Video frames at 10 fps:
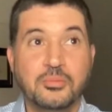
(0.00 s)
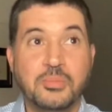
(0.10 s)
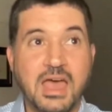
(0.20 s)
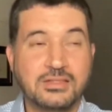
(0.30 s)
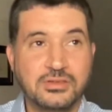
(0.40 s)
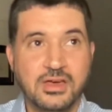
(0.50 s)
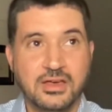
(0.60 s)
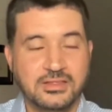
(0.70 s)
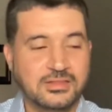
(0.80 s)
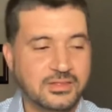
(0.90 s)
back to
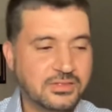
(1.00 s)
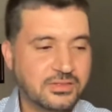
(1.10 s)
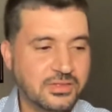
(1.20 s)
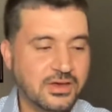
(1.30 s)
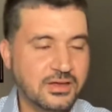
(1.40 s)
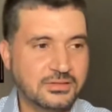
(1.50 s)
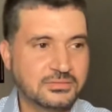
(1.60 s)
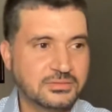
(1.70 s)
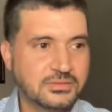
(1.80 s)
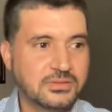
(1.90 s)
the
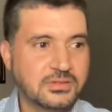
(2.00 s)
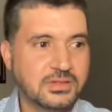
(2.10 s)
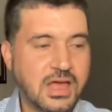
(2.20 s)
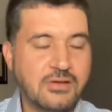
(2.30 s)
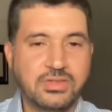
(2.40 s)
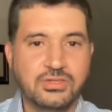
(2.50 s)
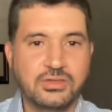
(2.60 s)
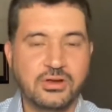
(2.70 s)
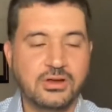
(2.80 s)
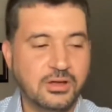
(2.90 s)

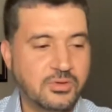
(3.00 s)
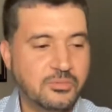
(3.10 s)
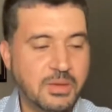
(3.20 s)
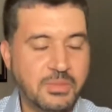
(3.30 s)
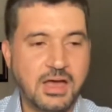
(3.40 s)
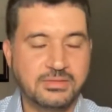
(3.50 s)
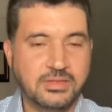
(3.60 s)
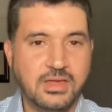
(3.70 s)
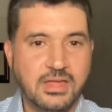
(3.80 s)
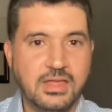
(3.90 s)
conversation earlier with my mom,
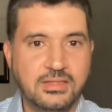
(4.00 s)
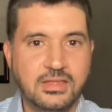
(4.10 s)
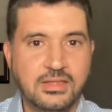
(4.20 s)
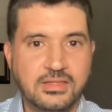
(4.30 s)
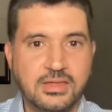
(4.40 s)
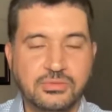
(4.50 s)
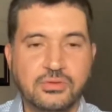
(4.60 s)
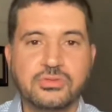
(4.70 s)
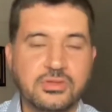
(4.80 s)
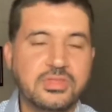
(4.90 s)
and
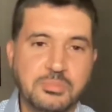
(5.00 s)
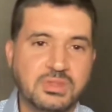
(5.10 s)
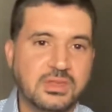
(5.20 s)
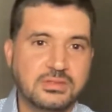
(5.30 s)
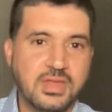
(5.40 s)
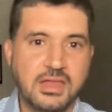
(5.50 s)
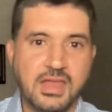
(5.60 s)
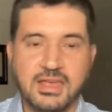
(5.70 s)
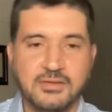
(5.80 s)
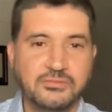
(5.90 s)
those are the type of things that
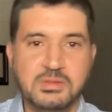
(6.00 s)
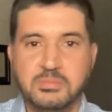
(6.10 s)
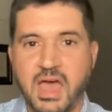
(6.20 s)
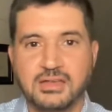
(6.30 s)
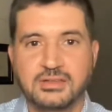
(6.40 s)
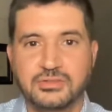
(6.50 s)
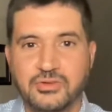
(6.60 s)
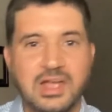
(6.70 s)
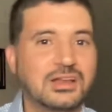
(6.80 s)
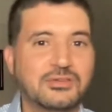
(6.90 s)
I get feedback
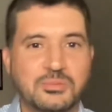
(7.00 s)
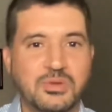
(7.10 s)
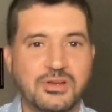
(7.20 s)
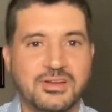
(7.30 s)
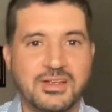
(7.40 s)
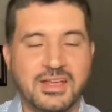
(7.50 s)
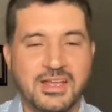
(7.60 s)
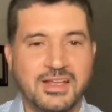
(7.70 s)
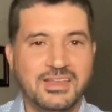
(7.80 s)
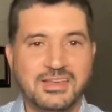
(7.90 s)
directly from her.
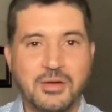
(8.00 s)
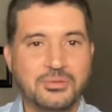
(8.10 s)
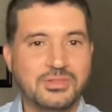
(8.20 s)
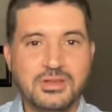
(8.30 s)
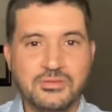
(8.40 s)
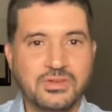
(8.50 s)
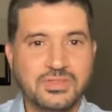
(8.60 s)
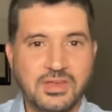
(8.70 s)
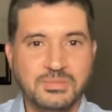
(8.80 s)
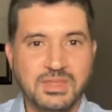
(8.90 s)
Like, I was looking for
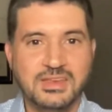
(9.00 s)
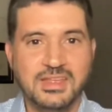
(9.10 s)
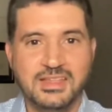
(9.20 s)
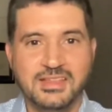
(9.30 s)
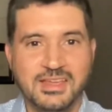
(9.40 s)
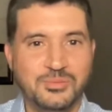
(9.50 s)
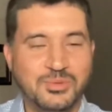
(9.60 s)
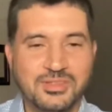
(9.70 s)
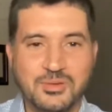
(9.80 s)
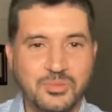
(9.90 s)
something and it
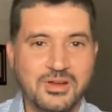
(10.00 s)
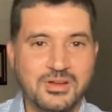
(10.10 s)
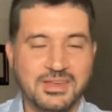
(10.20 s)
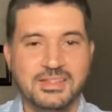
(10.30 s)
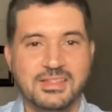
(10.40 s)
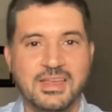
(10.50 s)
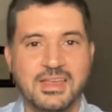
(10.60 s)
wasn't working.